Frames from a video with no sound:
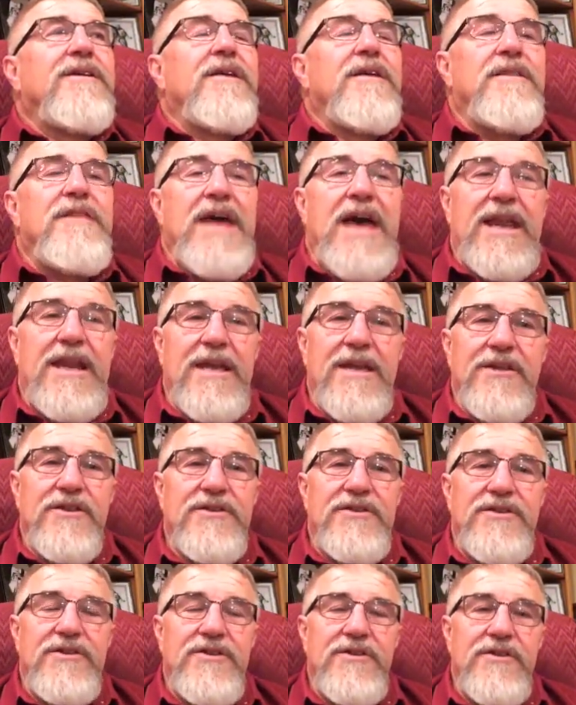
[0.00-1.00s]
That
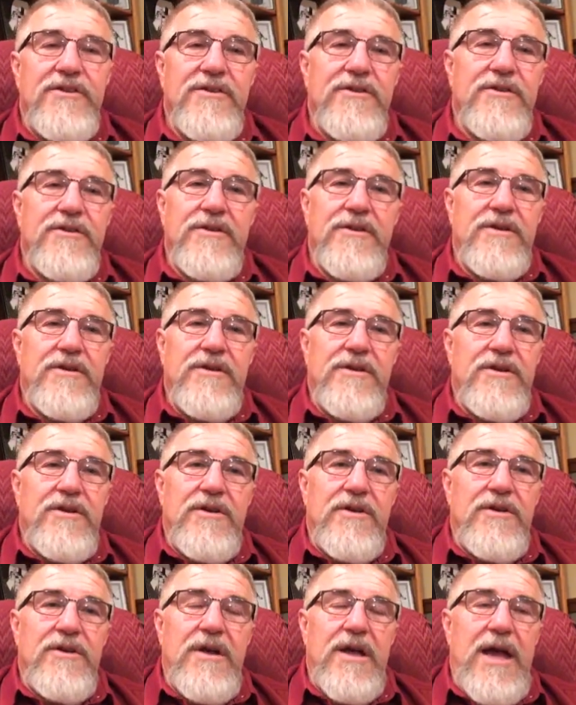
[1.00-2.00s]
is
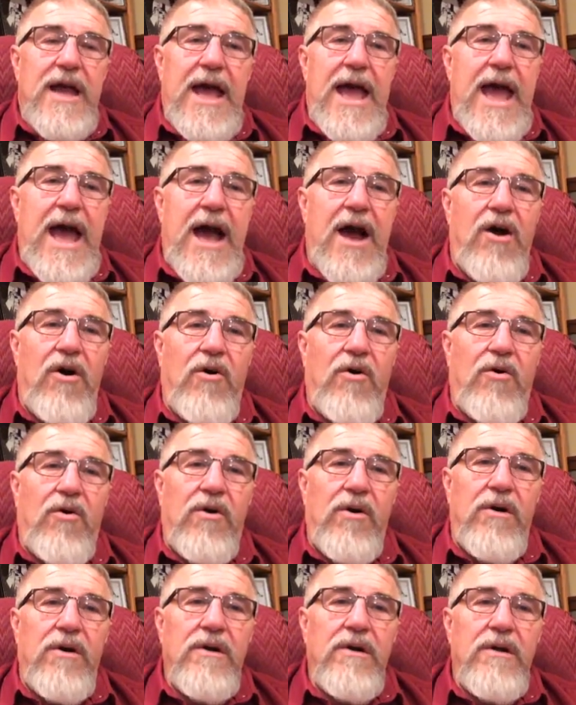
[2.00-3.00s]
how